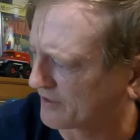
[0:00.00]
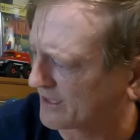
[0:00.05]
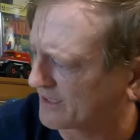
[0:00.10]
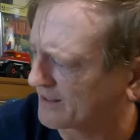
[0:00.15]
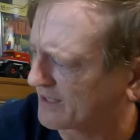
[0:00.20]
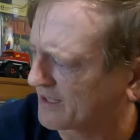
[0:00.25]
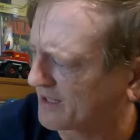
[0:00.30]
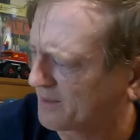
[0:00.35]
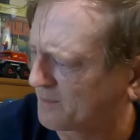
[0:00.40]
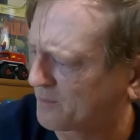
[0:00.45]
Like,
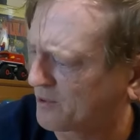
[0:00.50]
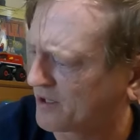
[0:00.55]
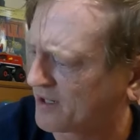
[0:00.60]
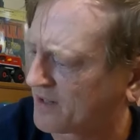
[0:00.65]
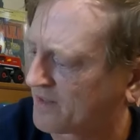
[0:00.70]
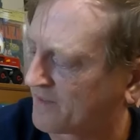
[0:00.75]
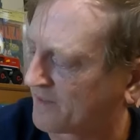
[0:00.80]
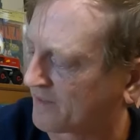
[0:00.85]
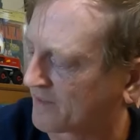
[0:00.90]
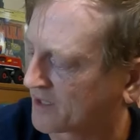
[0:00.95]
they didn't put it
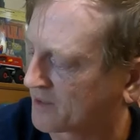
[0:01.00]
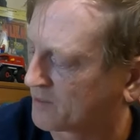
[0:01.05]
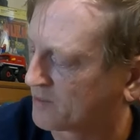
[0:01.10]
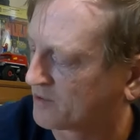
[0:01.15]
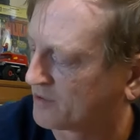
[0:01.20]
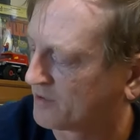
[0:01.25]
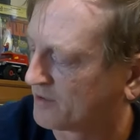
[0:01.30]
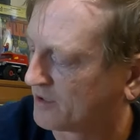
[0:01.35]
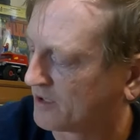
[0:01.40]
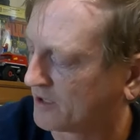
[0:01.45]
on the
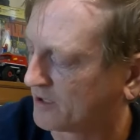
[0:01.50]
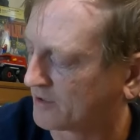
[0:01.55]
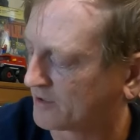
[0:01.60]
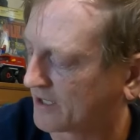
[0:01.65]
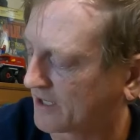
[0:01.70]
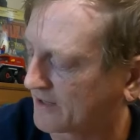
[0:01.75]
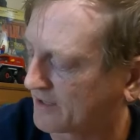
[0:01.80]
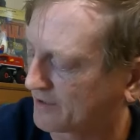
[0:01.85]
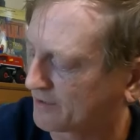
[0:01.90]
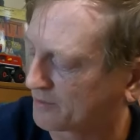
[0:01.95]
label? Oh,
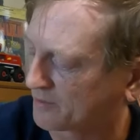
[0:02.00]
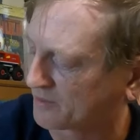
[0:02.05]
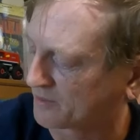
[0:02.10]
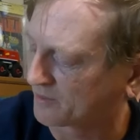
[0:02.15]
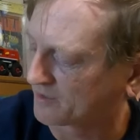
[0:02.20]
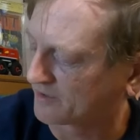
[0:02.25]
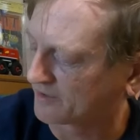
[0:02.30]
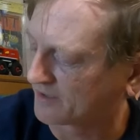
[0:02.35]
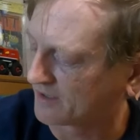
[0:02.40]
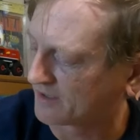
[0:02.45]
okay. This one
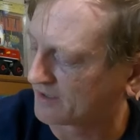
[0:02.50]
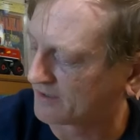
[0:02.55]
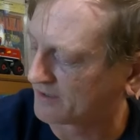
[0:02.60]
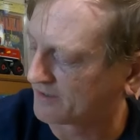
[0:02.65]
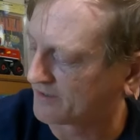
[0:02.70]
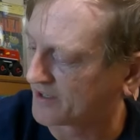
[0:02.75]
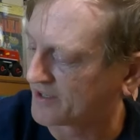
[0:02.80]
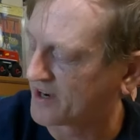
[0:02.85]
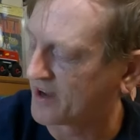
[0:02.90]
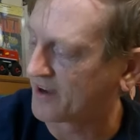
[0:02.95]
was uh,
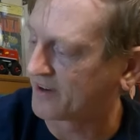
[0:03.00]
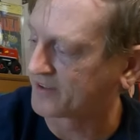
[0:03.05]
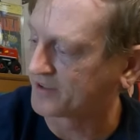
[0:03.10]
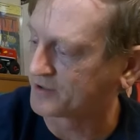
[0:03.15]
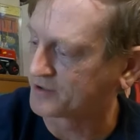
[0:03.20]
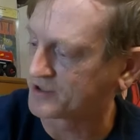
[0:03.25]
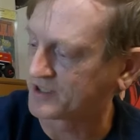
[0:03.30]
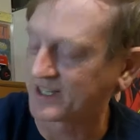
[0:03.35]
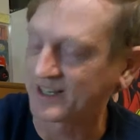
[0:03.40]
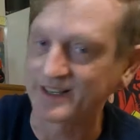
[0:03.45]
the non
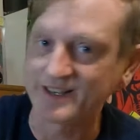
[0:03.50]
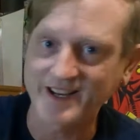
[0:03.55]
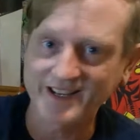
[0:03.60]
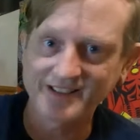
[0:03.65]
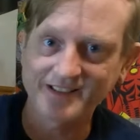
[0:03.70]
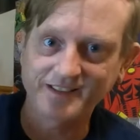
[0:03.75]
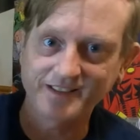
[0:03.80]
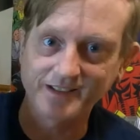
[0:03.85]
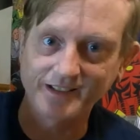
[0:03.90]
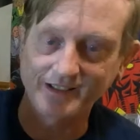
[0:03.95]
newsstand.
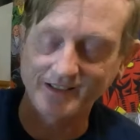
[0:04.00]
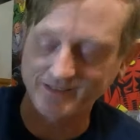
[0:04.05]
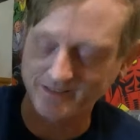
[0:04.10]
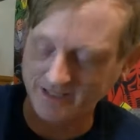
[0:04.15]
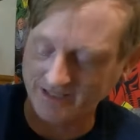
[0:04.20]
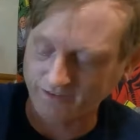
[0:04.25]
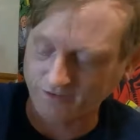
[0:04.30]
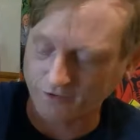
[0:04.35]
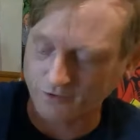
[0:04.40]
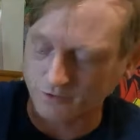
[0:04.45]
9.6.
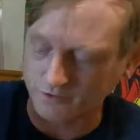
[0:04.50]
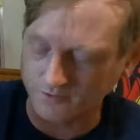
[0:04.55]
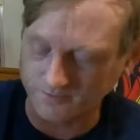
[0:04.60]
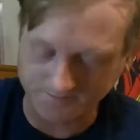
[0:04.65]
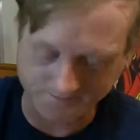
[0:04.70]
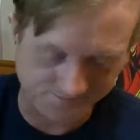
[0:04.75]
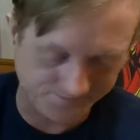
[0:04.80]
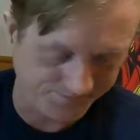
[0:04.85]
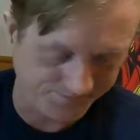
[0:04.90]
That's cool